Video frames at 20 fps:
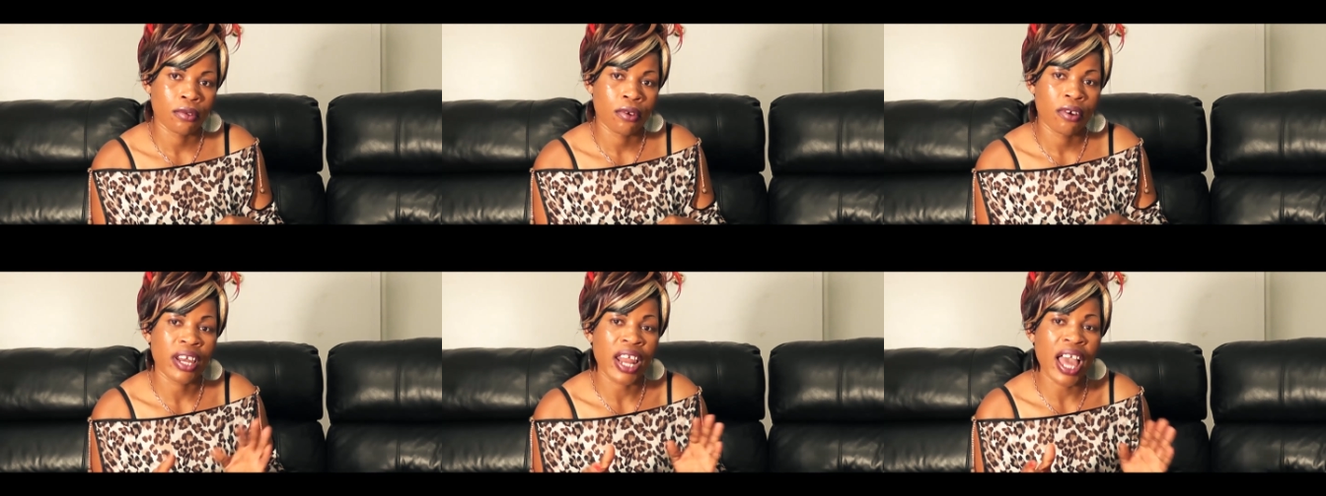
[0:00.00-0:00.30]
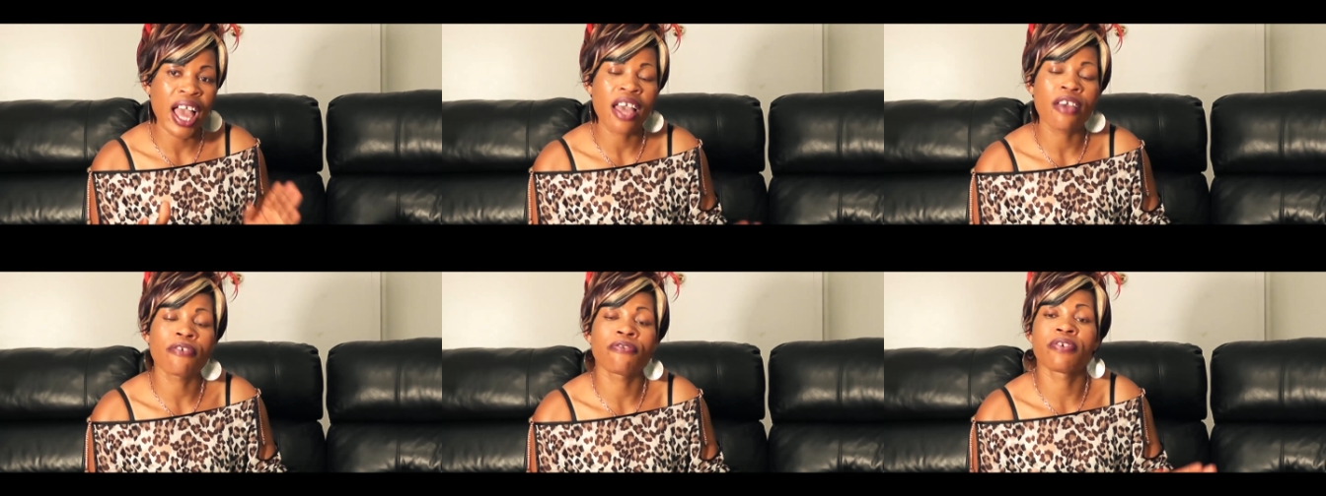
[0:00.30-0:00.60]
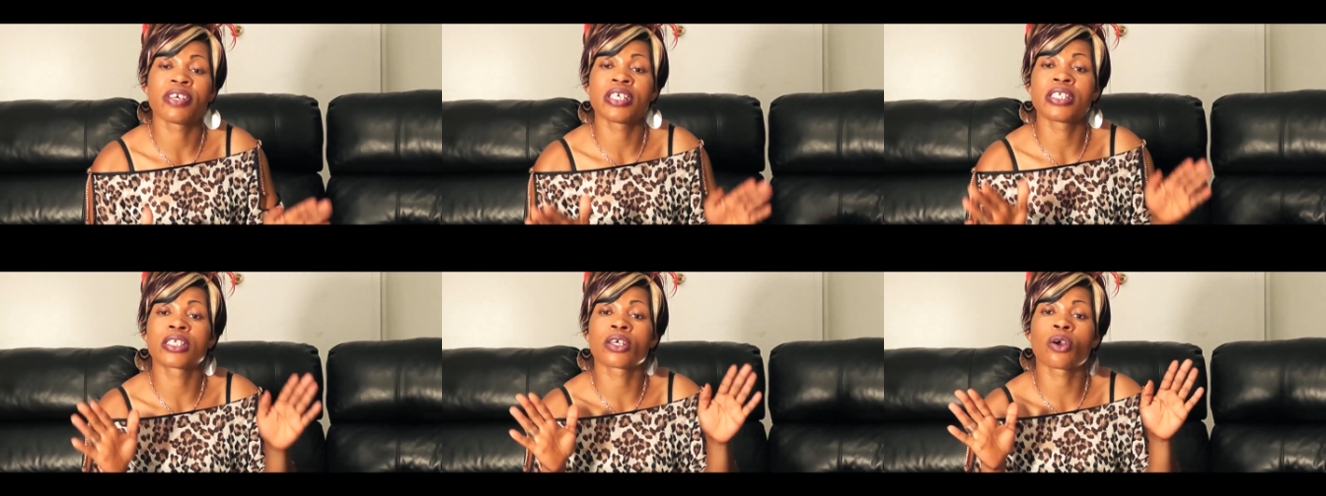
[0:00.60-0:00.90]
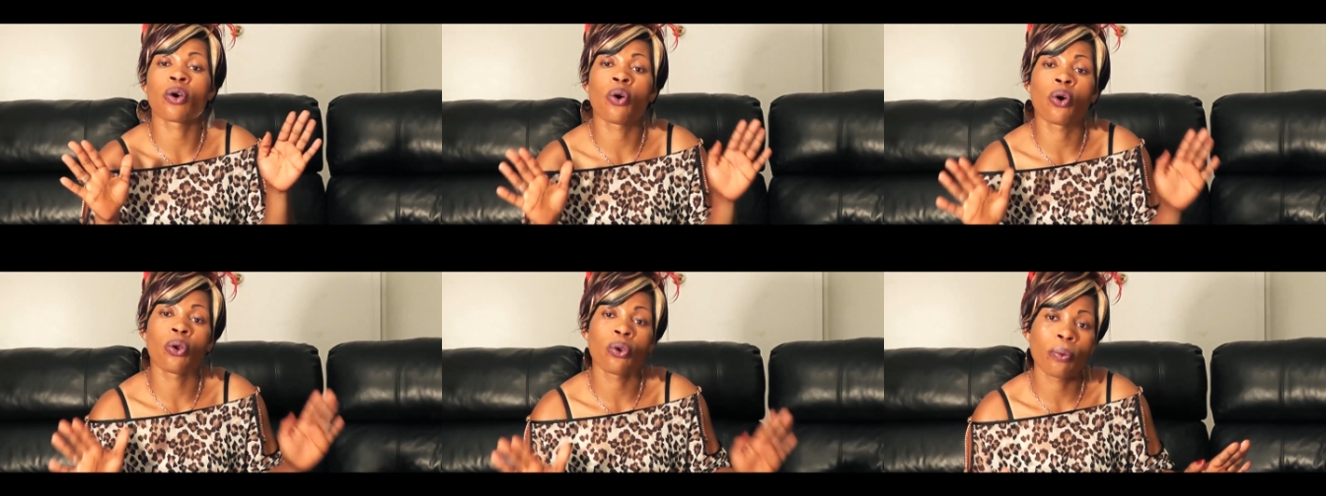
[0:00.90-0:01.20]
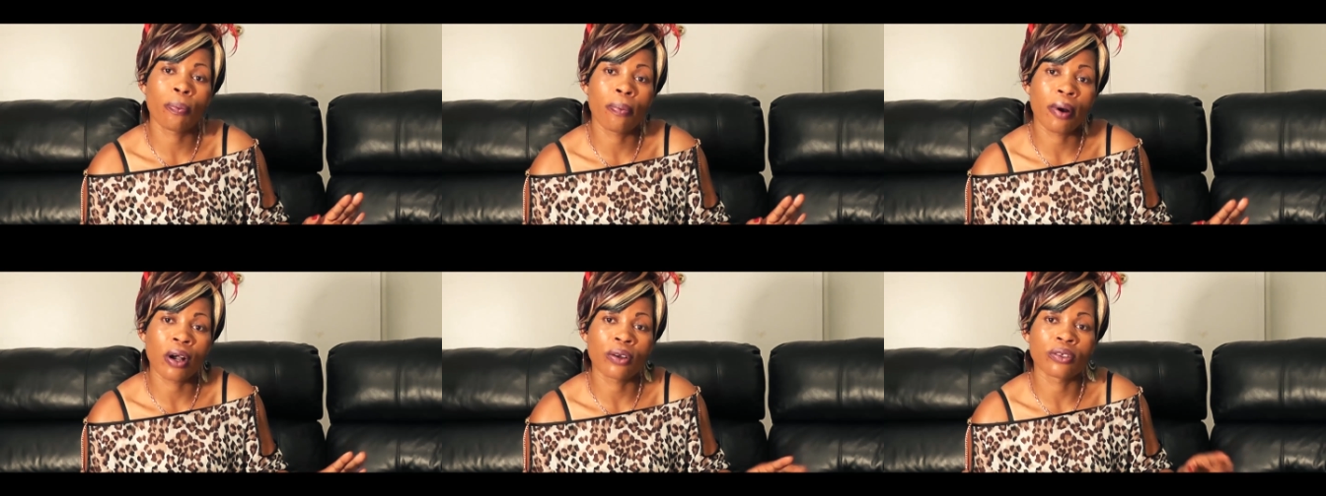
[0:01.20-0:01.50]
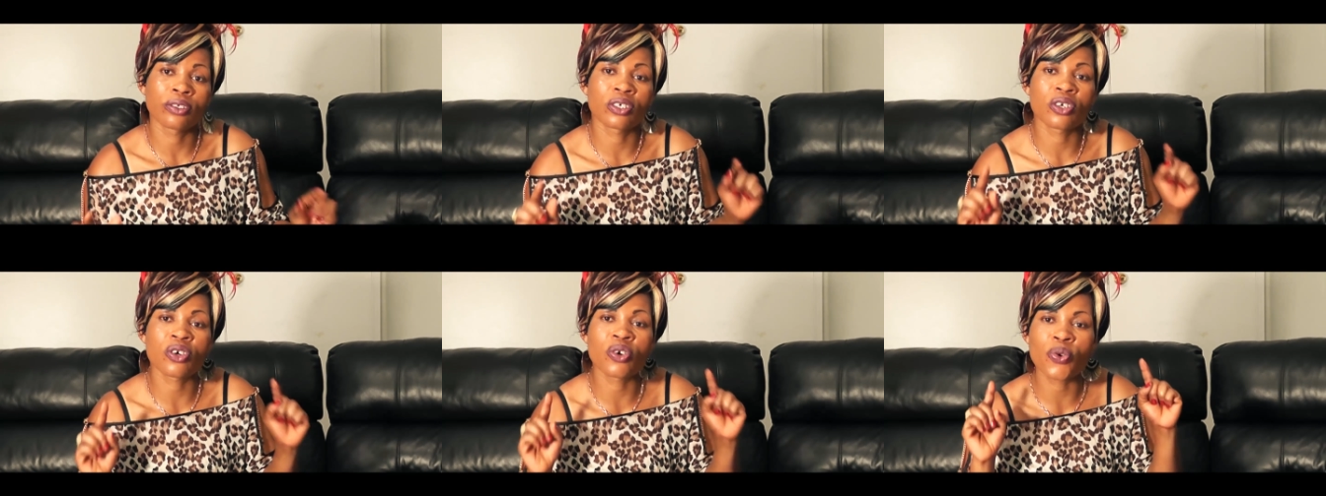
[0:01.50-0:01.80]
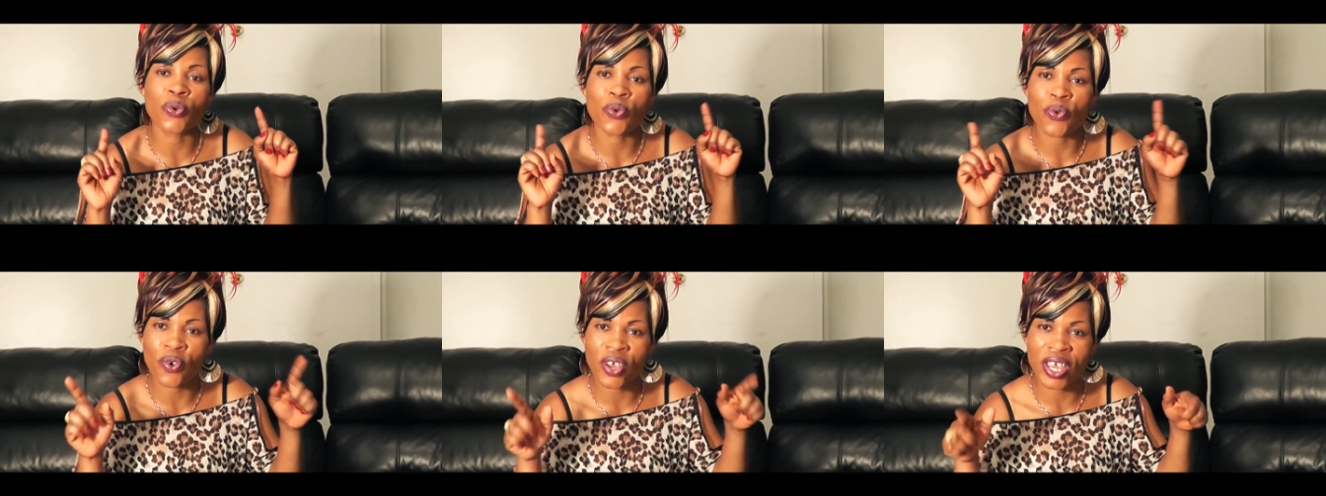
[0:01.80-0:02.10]
Life is all about
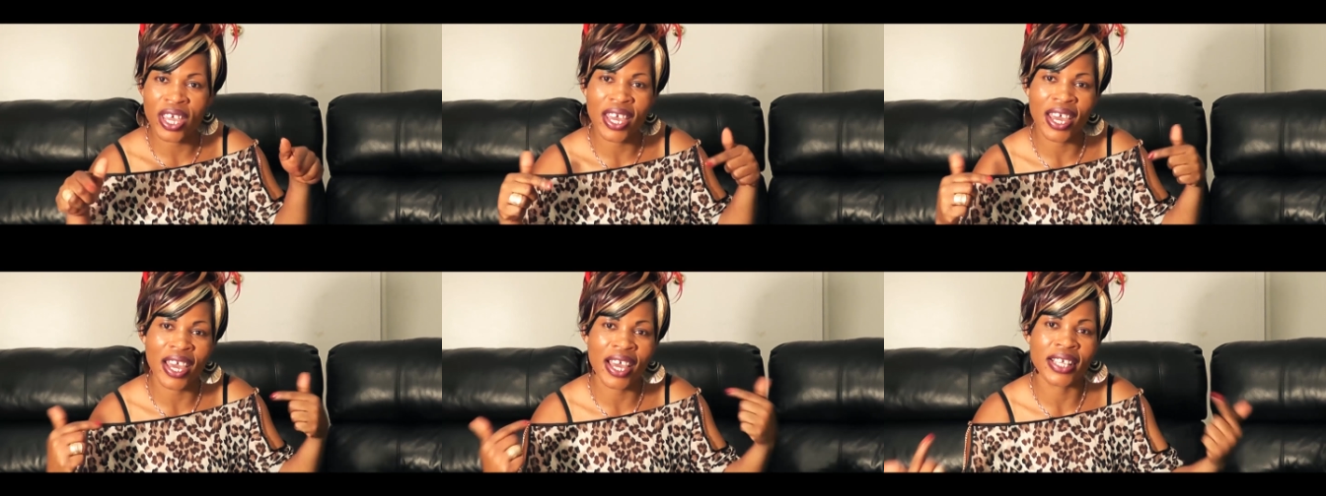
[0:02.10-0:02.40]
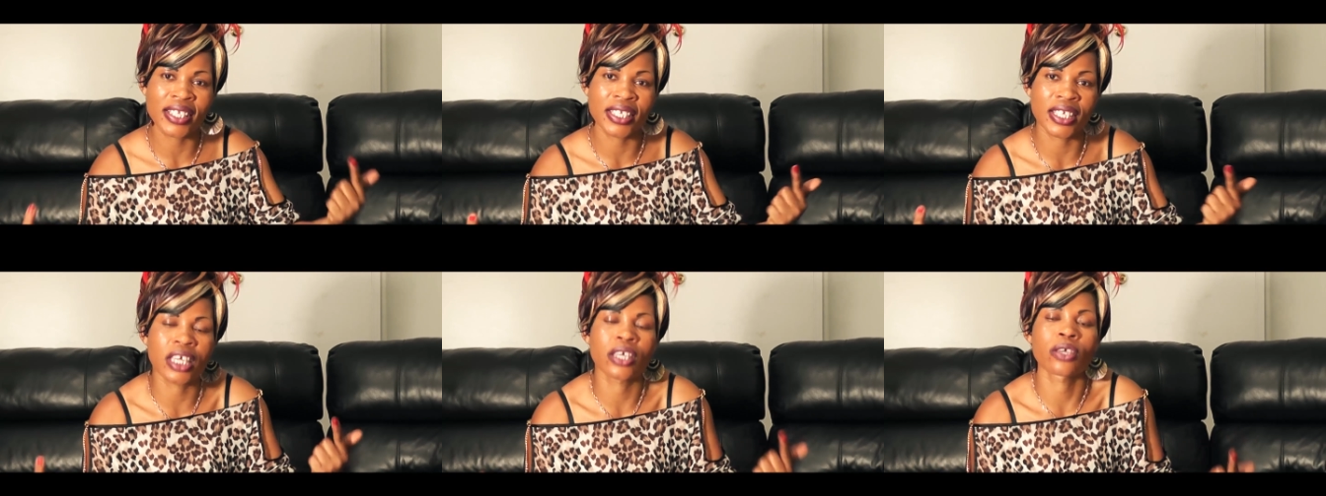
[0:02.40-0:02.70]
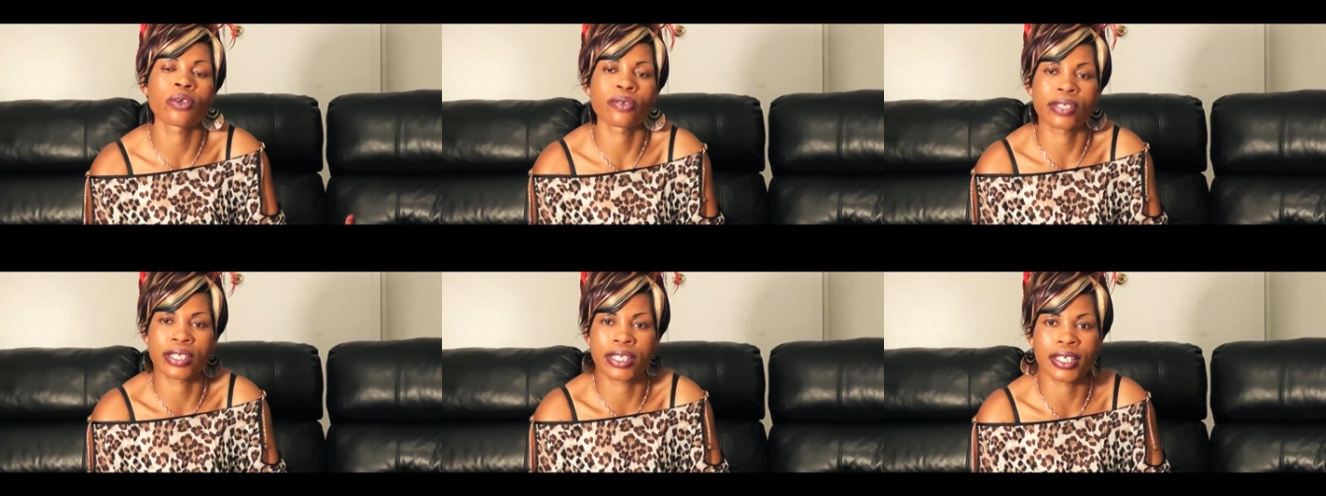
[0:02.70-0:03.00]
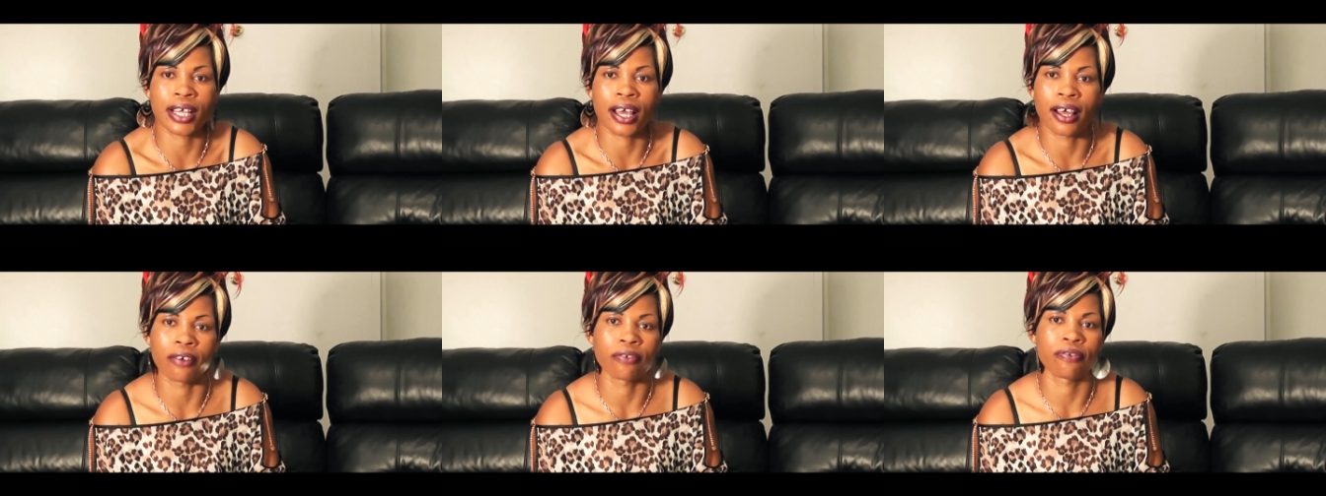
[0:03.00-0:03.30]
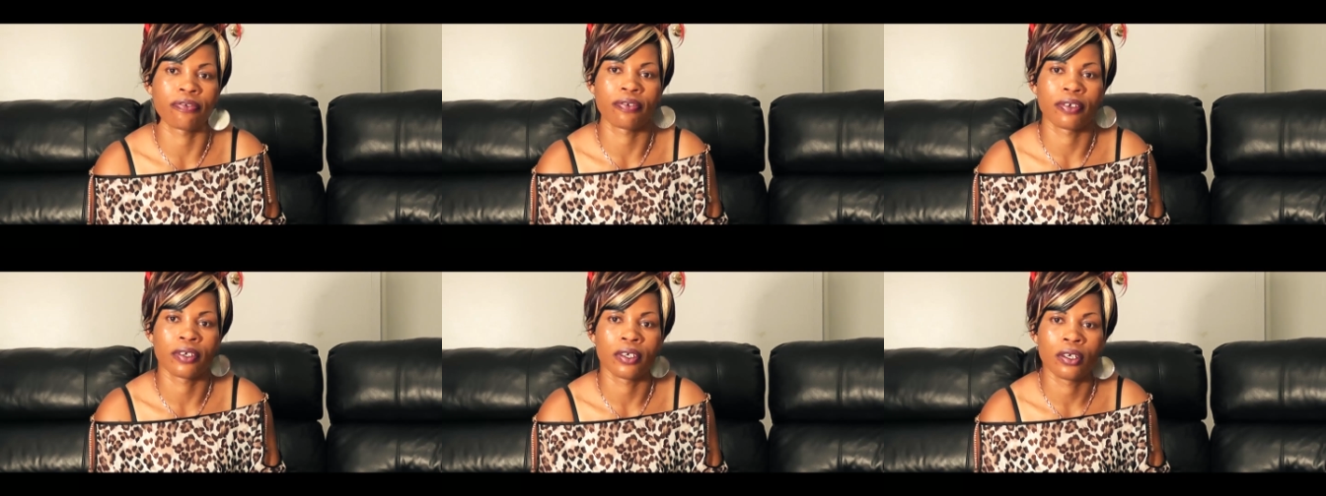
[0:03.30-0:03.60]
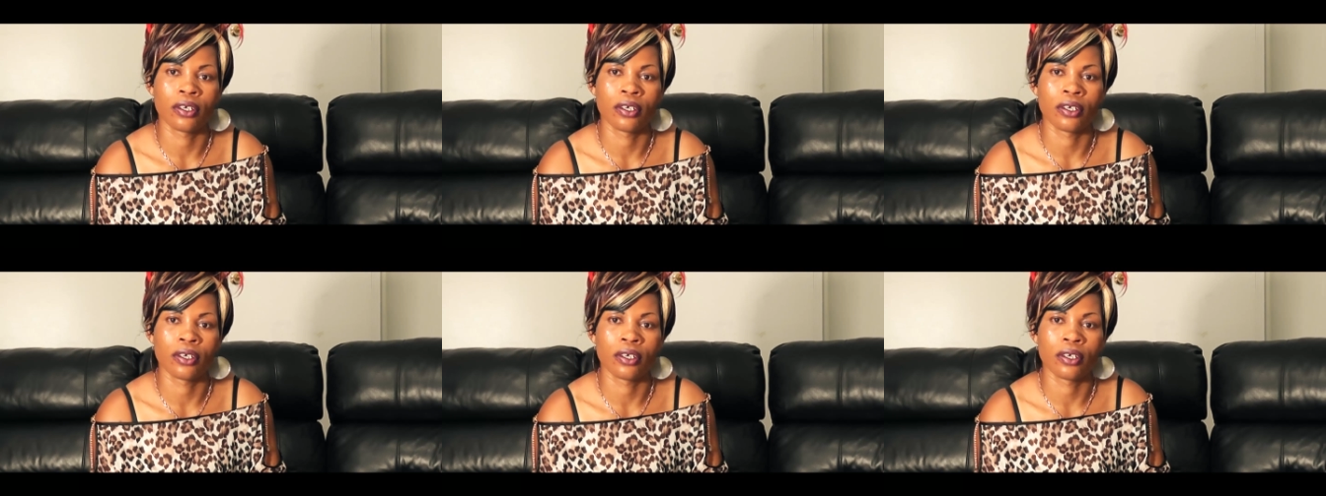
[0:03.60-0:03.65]
creating yourself.